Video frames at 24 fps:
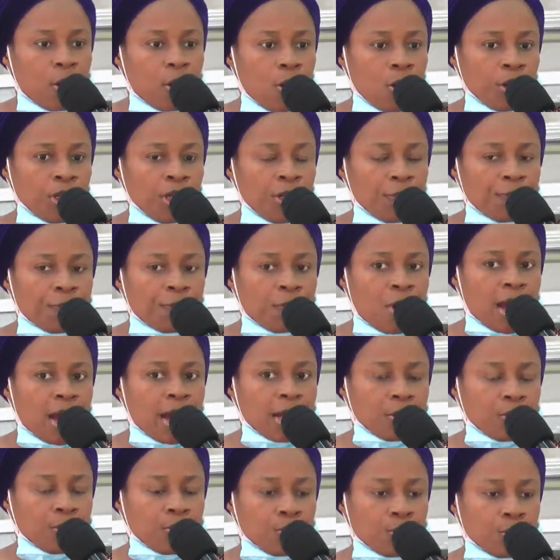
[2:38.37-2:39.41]
Only for
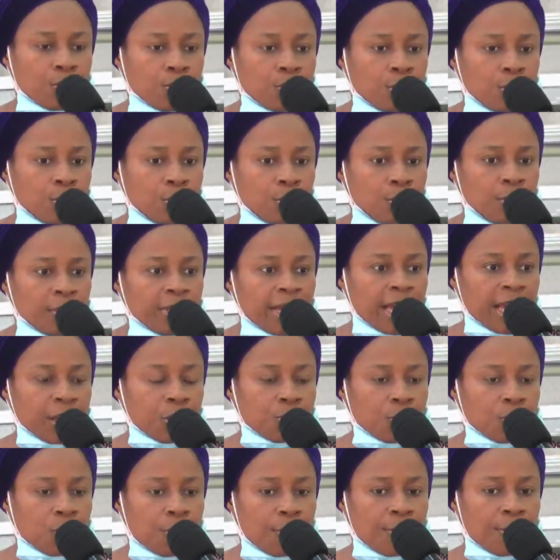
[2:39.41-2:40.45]
her to
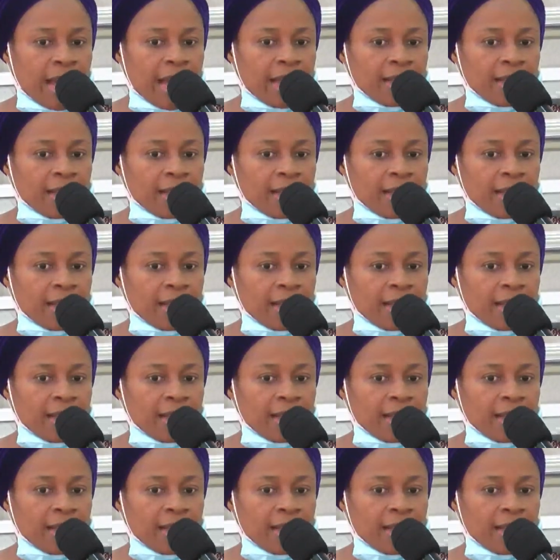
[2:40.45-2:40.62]
get home,